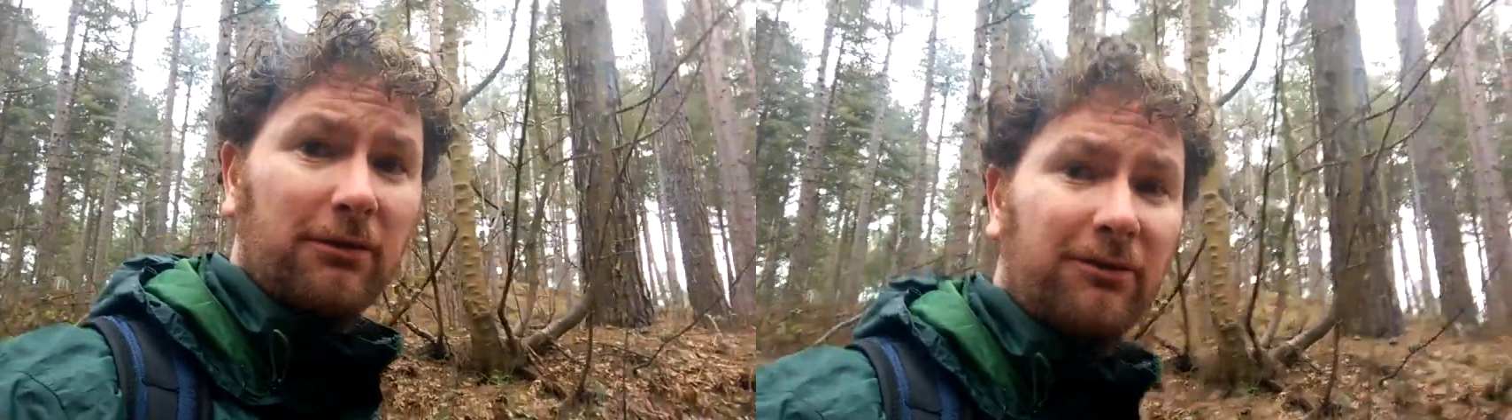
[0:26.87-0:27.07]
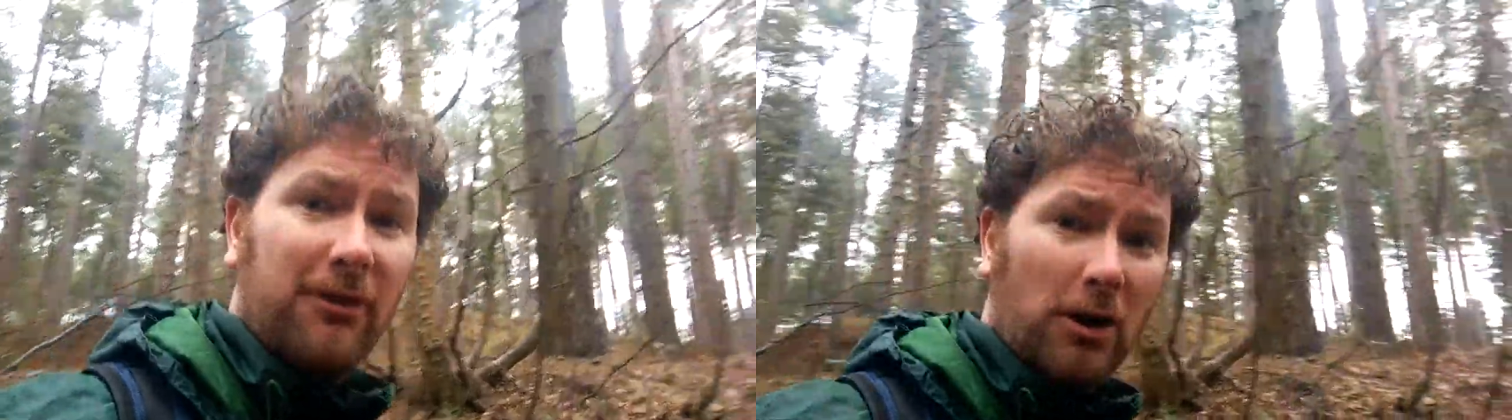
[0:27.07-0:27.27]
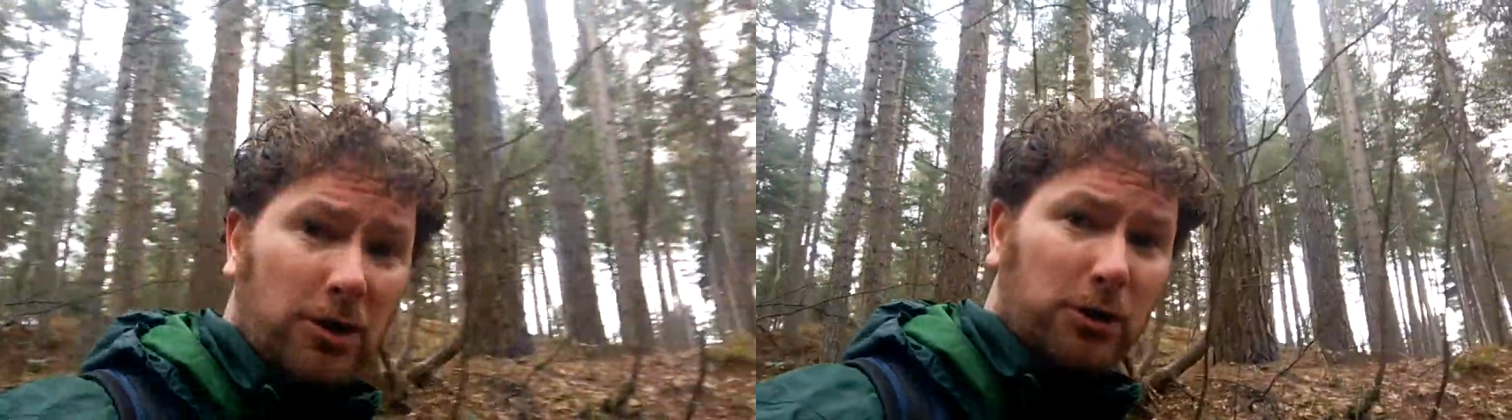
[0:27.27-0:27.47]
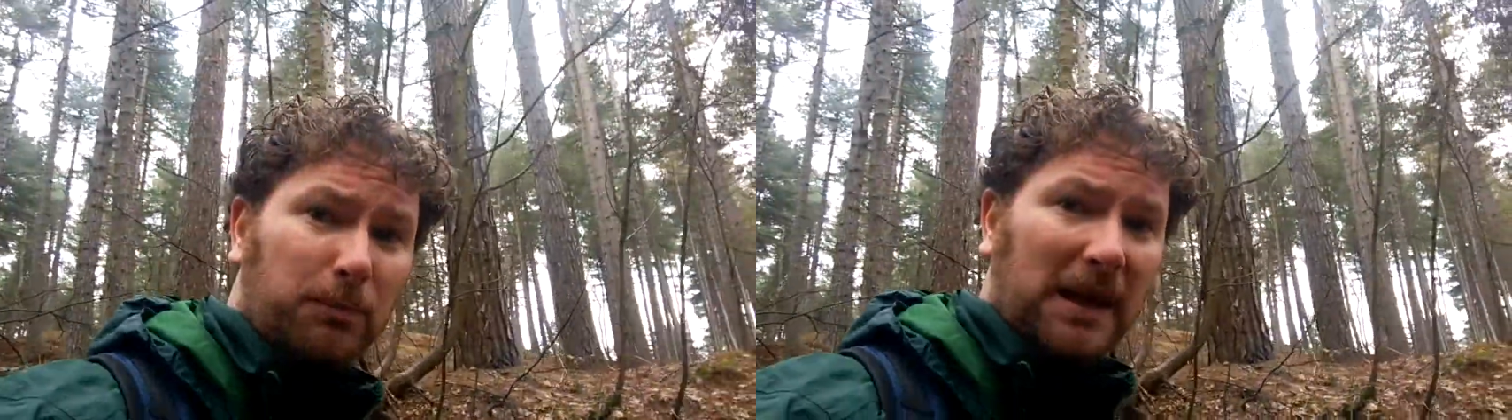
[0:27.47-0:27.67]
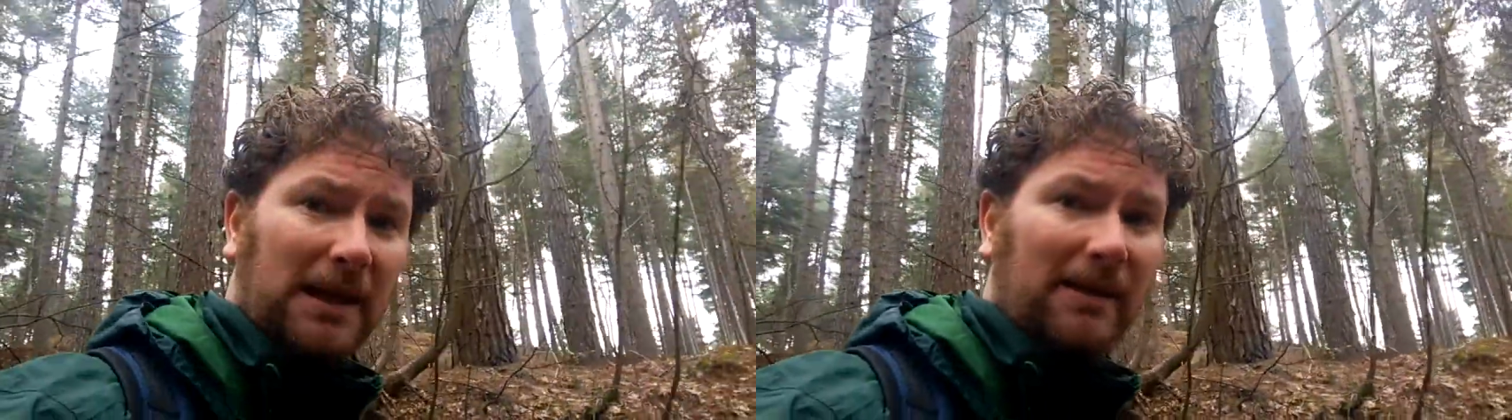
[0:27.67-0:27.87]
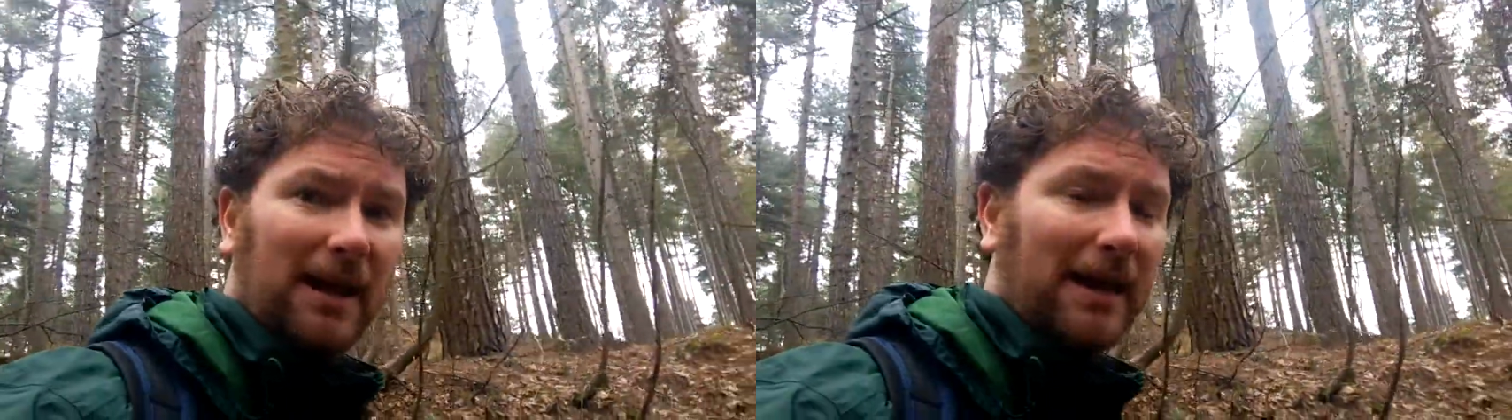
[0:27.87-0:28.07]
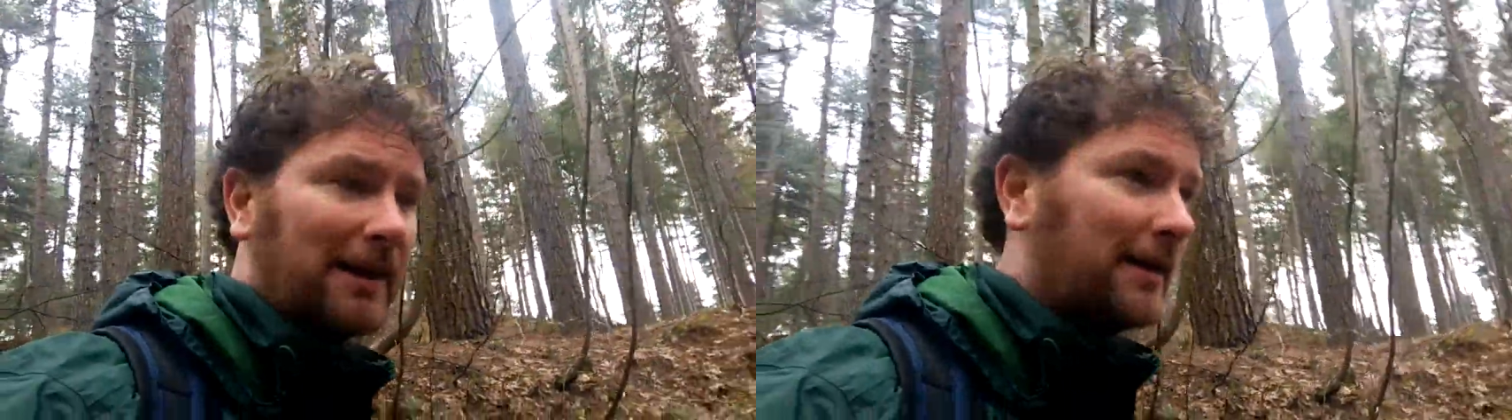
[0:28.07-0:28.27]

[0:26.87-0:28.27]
forest bather